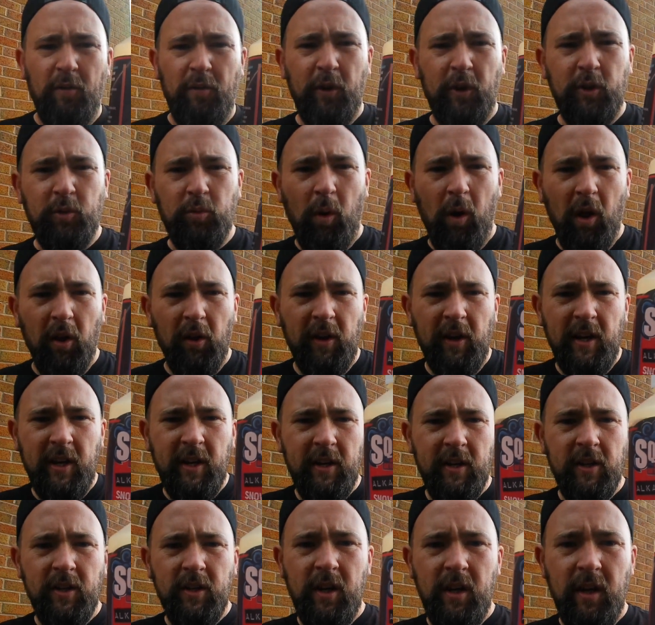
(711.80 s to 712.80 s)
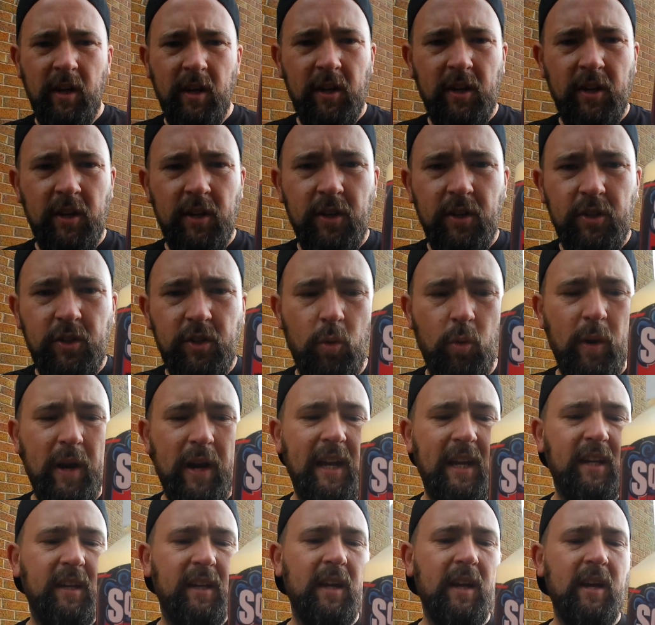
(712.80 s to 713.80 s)
first one, Squid
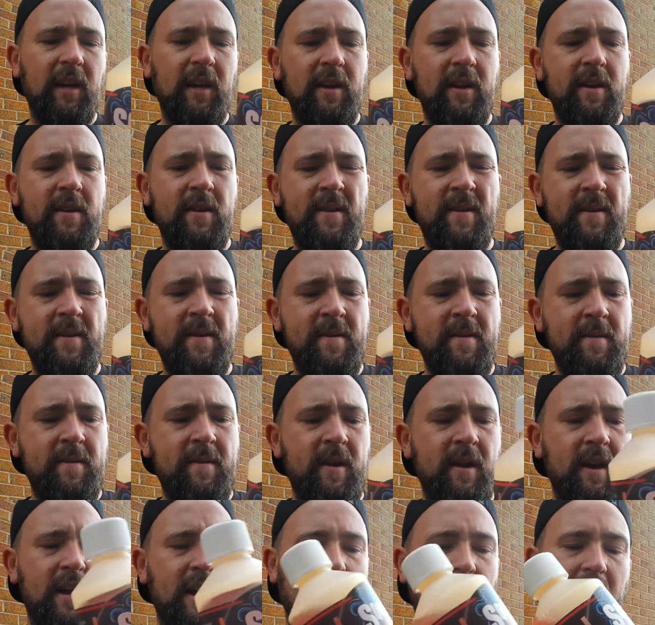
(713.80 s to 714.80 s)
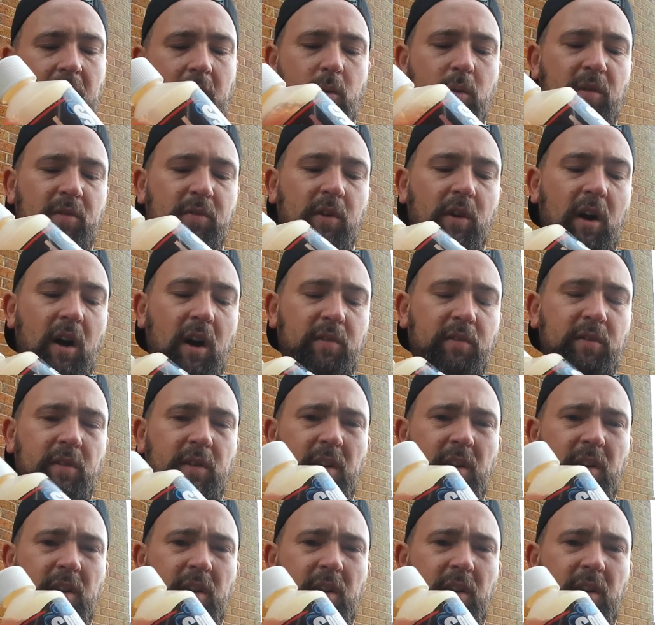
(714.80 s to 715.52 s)
Ink Alcafroth